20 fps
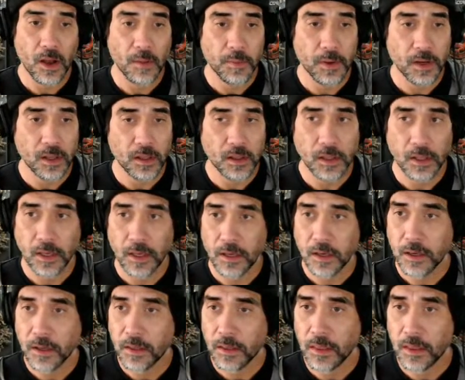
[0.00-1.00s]
going to link
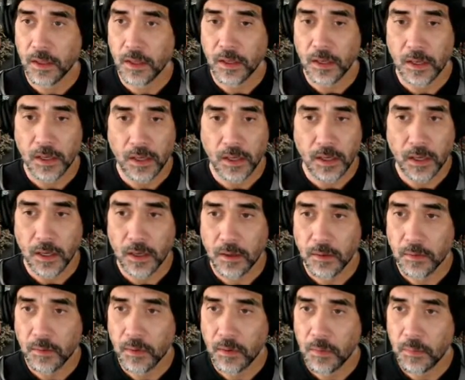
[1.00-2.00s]
the
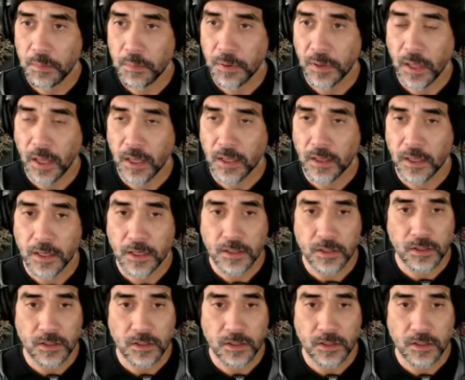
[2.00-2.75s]
playlist.